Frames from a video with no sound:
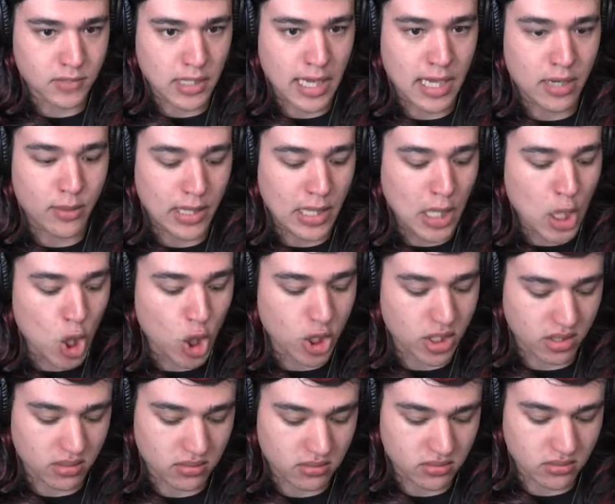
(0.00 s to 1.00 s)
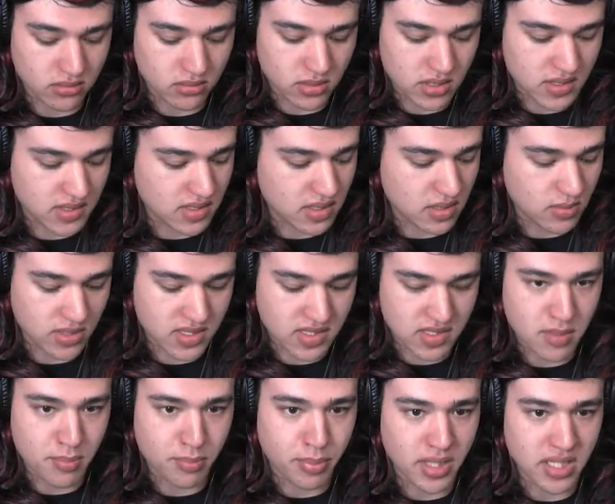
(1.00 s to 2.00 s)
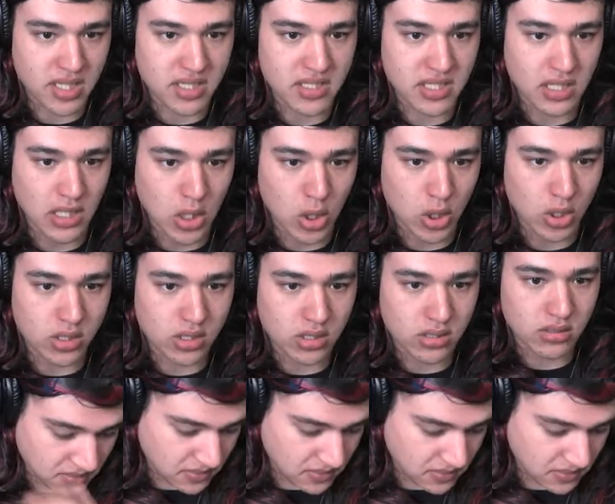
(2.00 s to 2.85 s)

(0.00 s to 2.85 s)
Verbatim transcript: How do I look? What's the, what's the button to look?